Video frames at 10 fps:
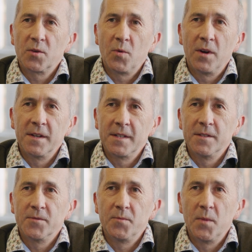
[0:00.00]
and
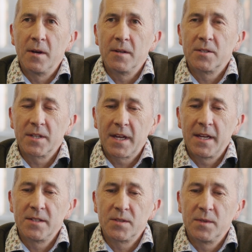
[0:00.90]
quality of myoelectric
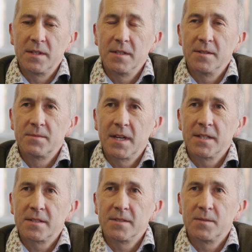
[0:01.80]
hands when the
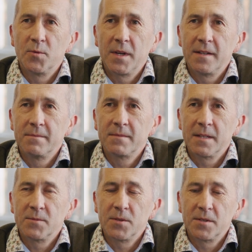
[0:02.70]
TASKA small hand
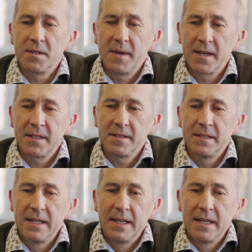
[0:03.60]
comes onto the market.